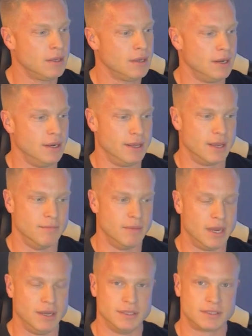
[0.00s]
Eating at
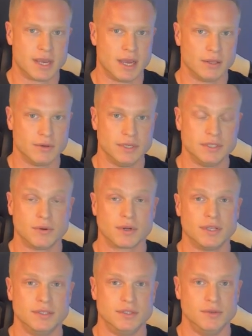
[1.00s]
maintenance calories or
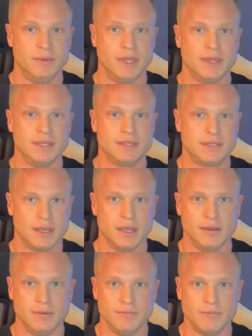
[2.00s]
consuming the
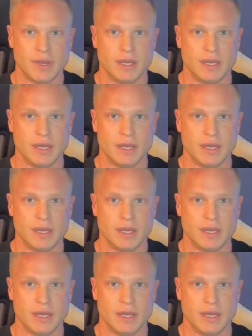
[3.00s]
same